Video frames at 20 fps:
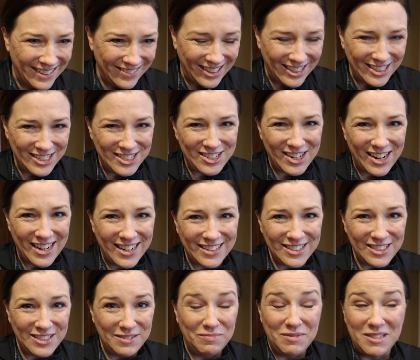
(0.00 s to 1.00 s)
I'm gonna try to
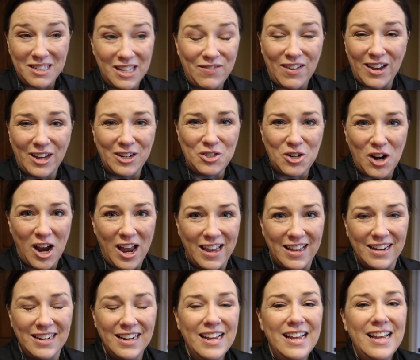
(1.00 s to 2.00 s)
see if I can try
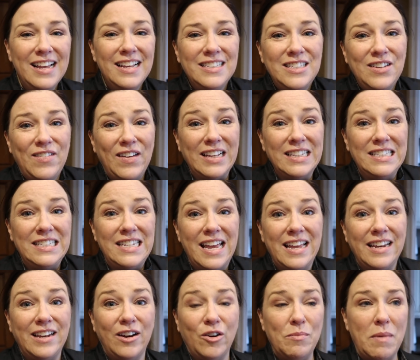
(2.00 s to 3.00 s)
it, see if I can
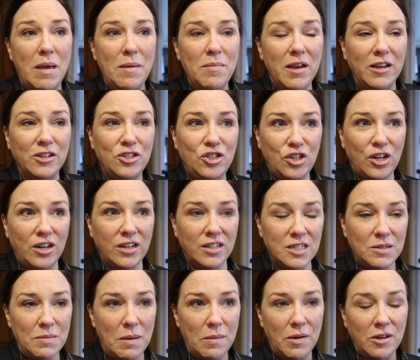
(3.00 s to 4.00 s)
stand it, or maybe I
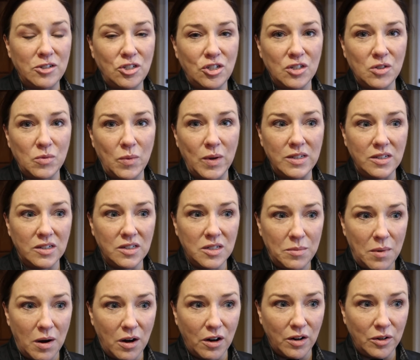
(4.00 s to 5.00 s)
shouldn't. Maybe I should just wait till
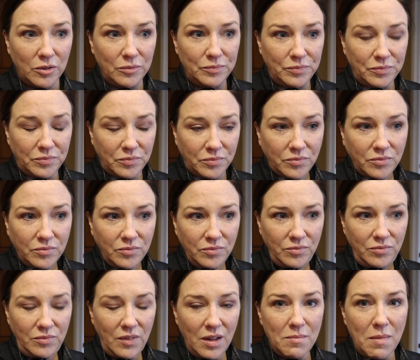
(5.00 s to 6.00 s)
tomorrow.
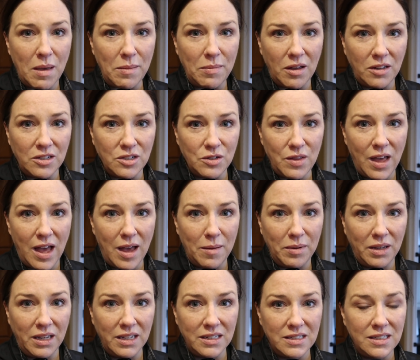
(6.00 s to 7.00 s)
Maybe I'll do that
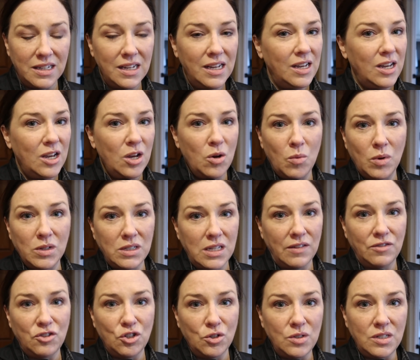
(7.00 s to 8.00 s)
because once
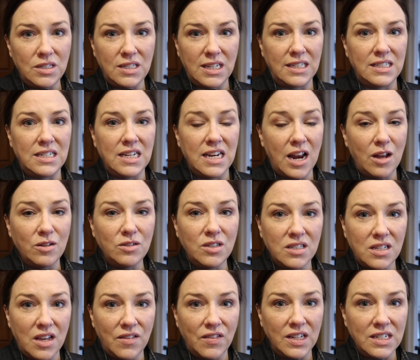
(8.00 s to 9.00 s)
I've juiced 16
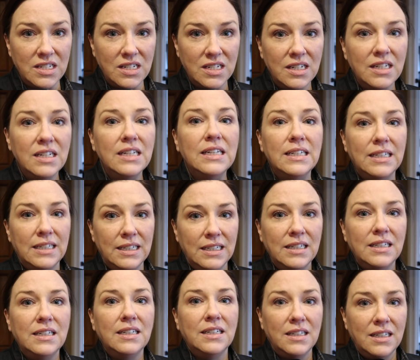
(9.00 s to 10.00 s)
ounces of it,
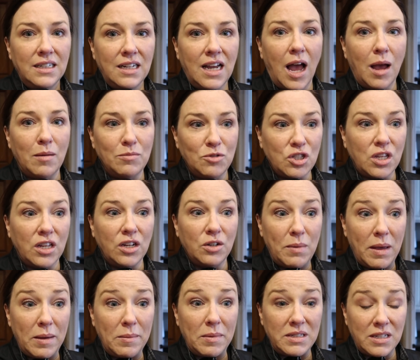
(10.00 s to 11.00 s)
I'm just gonna
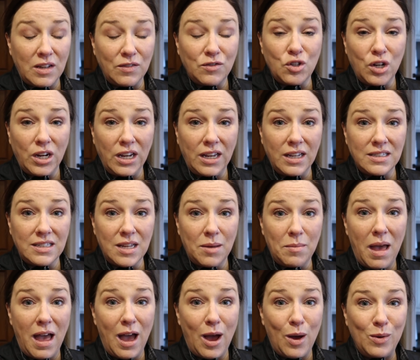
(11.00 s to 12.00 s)
make myself drink it
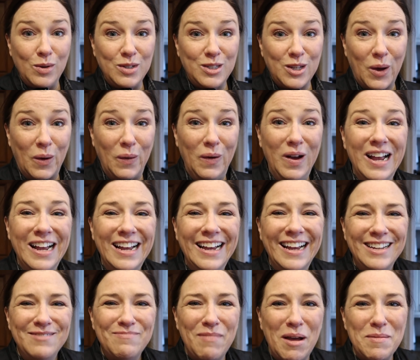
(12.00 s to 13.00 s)
somehow. So
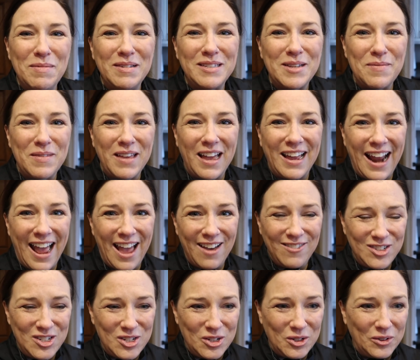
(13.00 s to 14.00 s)
it might be something I
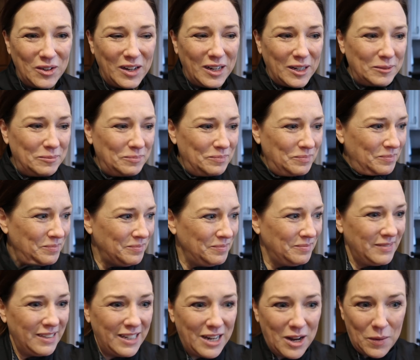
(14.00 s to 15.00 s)
have to, uh,
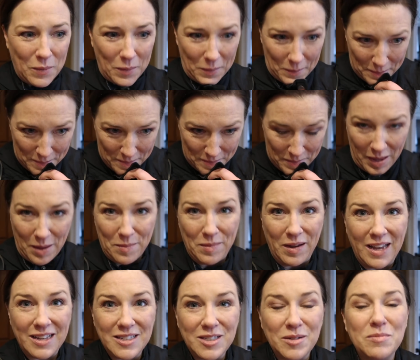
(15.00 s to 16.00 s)
you know, become
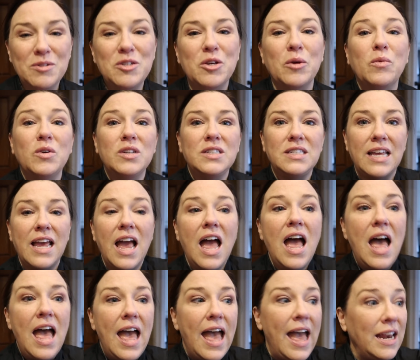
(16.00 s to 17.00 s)
accustomed to. We'll see.
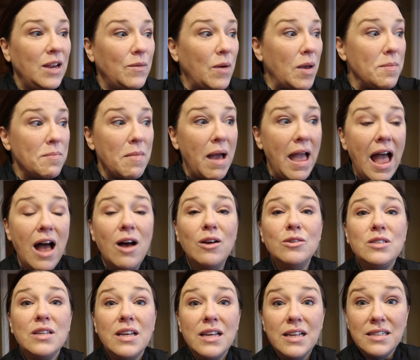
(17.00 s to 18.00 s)
Anyway, my
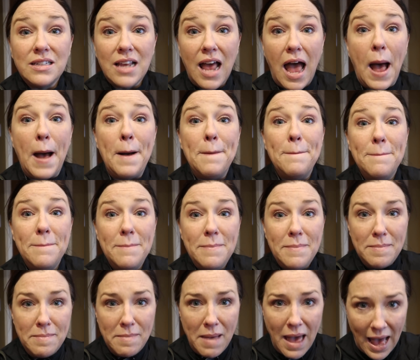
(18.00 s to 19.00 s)
house is a
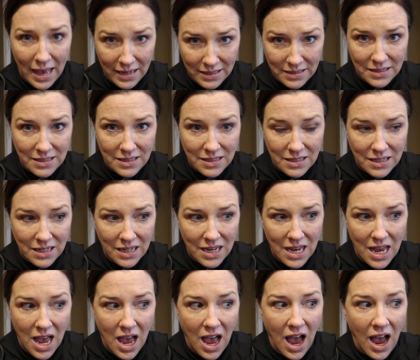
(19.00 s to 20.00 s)
mess.
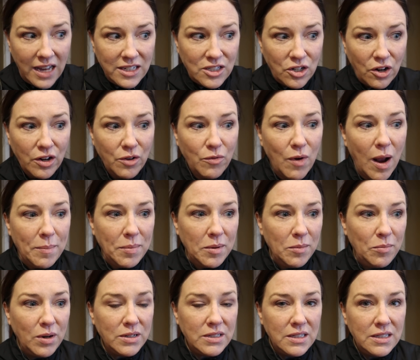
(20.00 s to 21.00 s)
I started wrapping
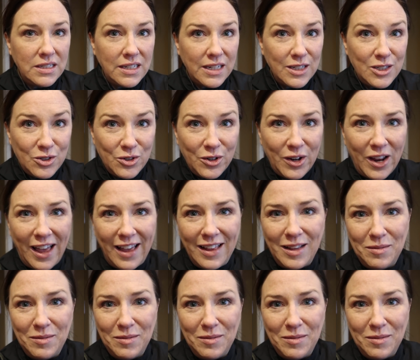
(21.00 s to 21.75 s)
presents yesterday.